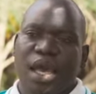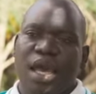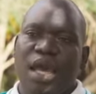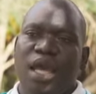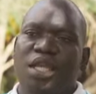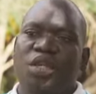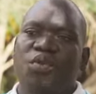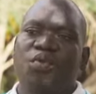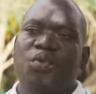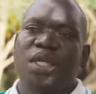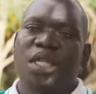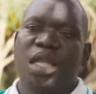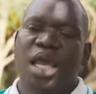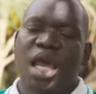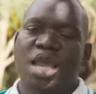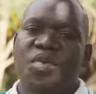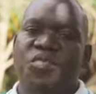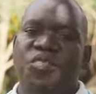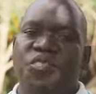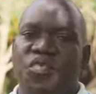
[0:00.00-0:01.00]
And when
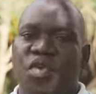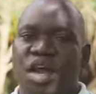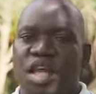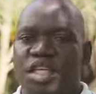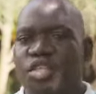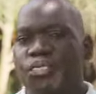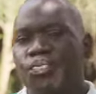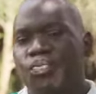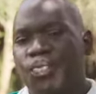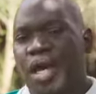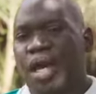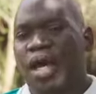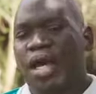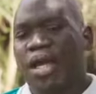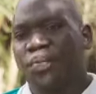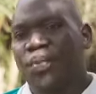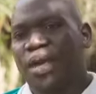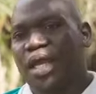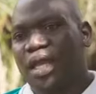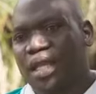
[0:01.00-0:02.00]
I flashed
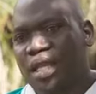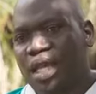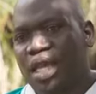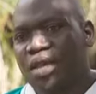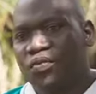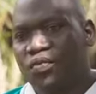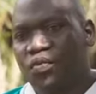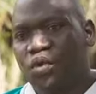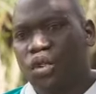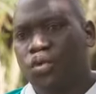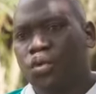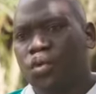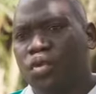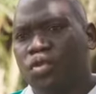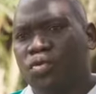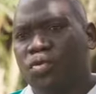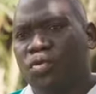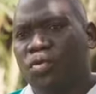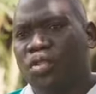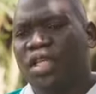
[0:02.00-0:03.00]
back my life, which
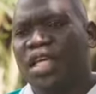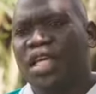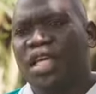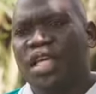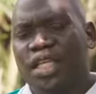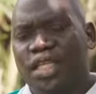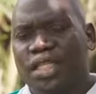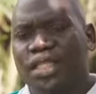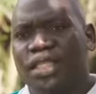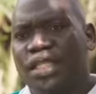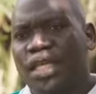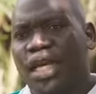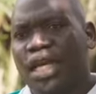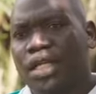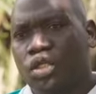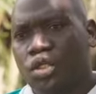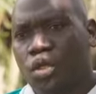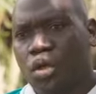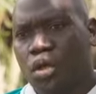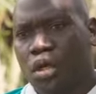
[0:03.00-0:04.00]
was not easy
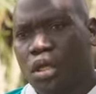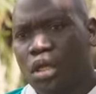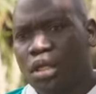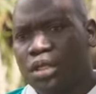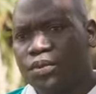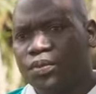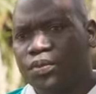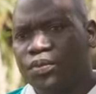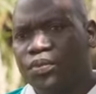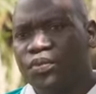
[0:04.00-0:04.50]
at all,